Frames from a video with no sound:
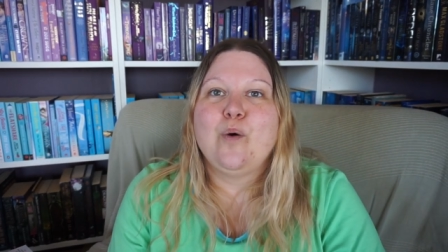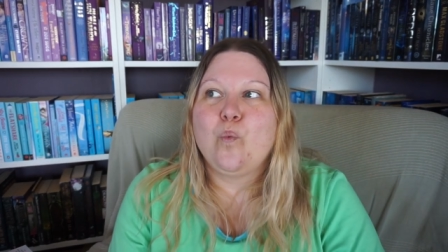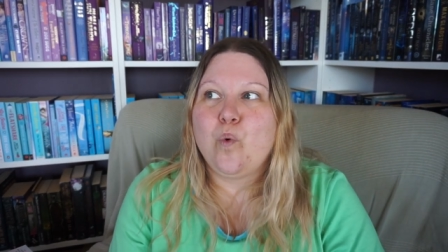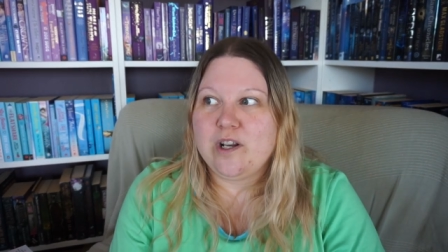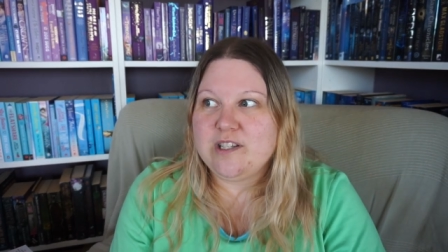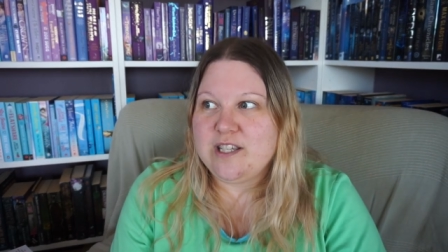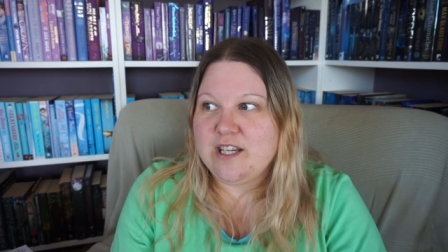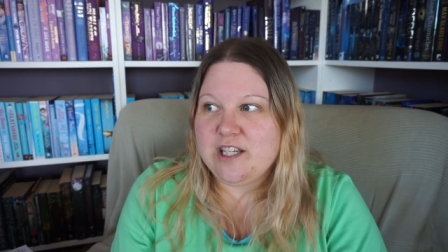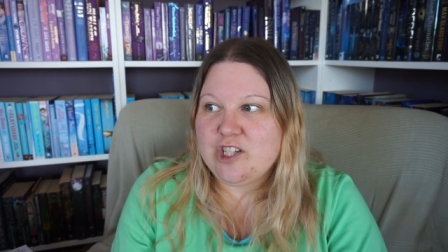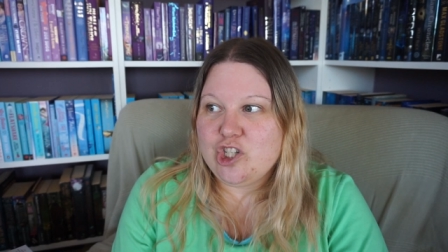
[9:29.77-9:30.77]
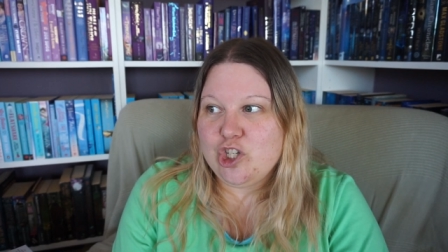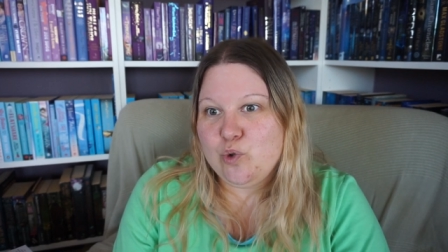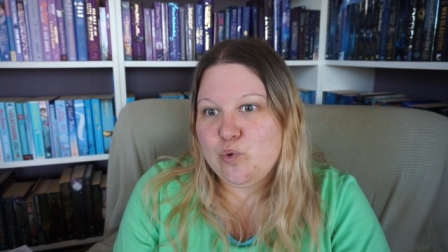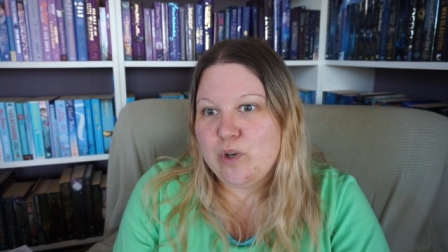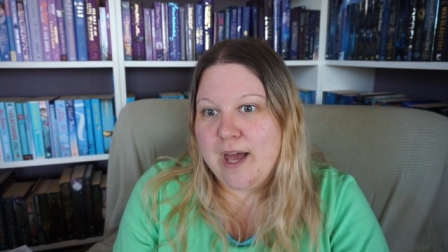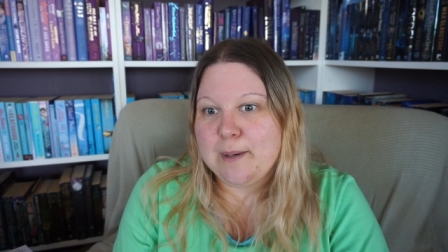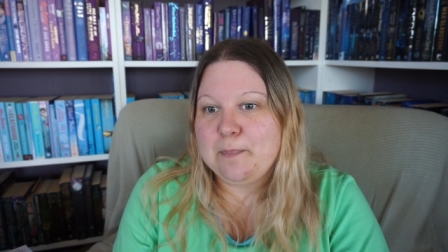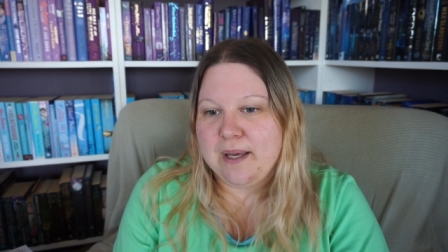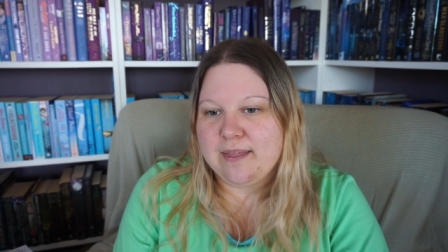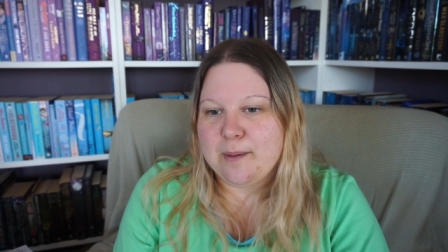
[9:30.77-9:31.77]
wanting to, like,
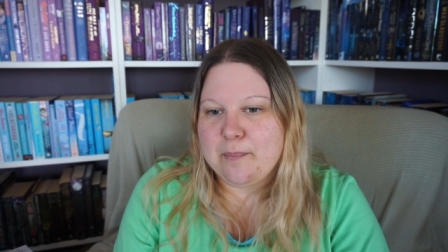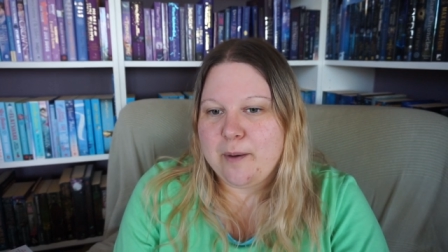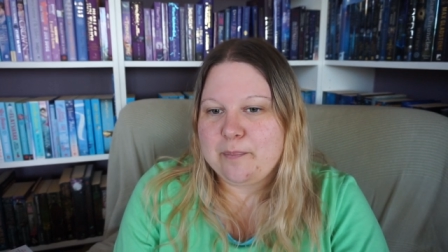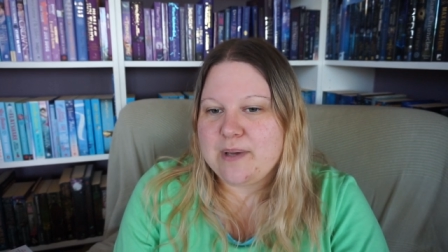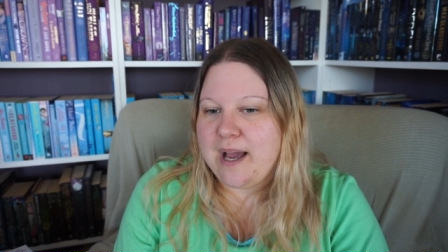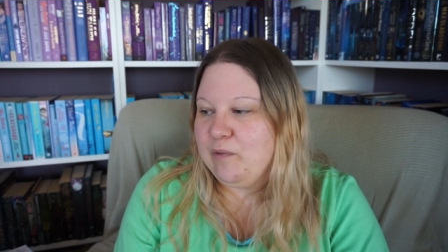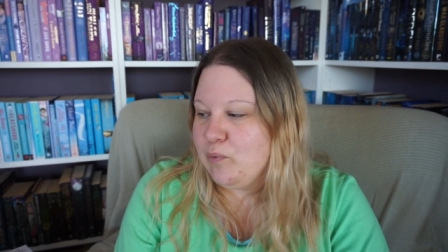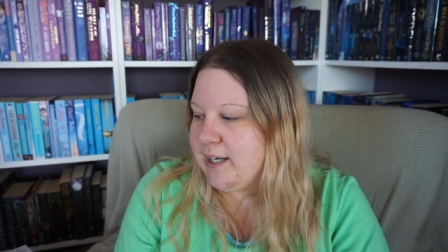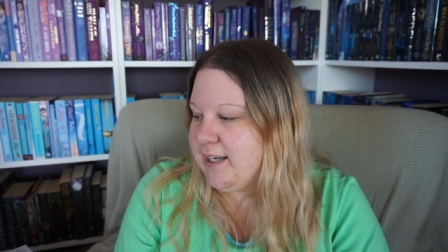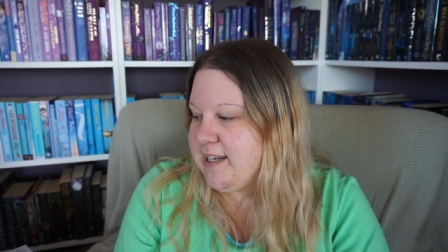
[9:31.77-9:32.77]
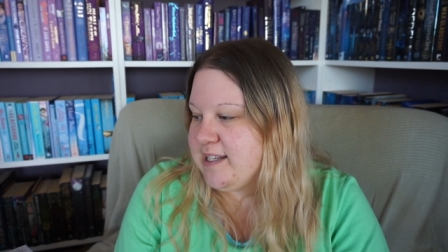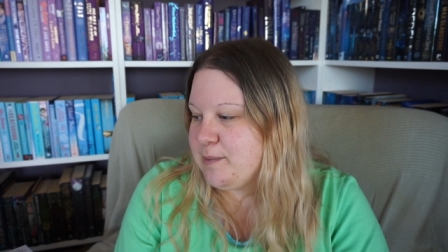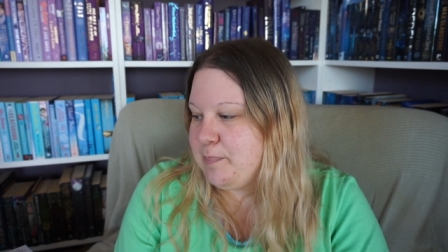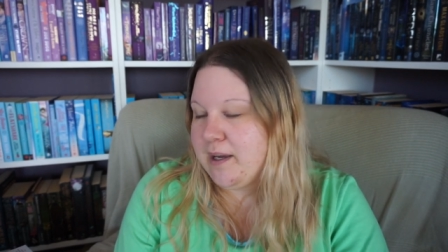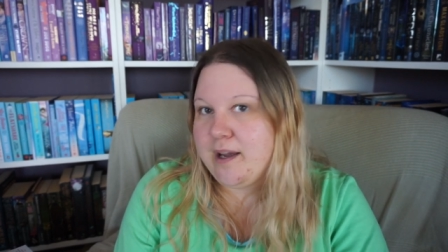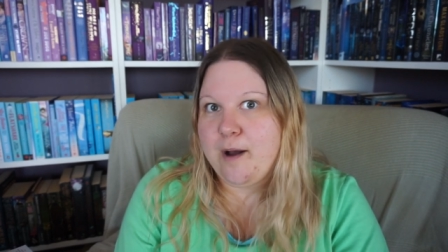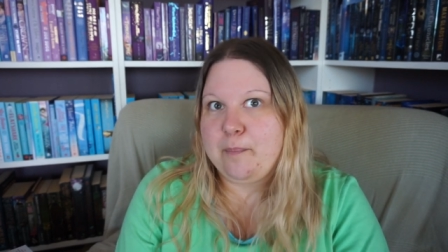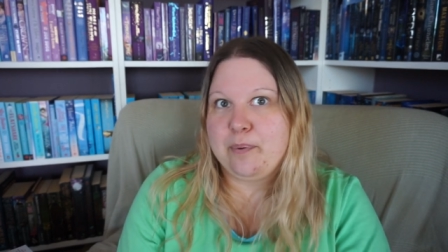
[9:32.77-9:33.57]
pick them up. I really need to pick up